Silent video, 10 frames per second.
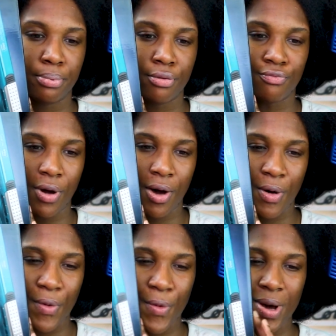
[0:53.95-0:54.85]

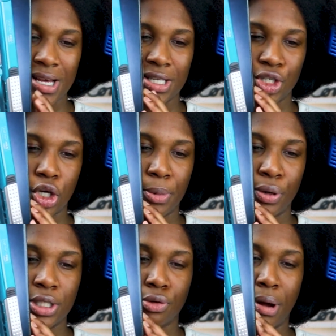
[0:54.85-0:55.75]
Pro
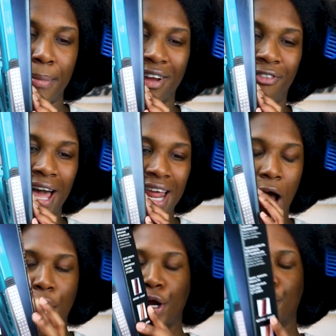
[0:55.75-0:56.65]
Tourmaline Ceramic Flat
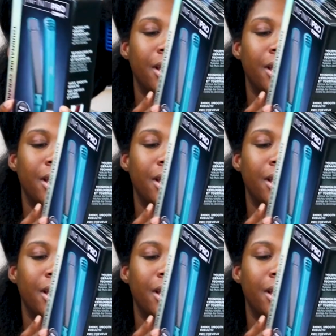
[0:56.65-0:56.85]
Iron.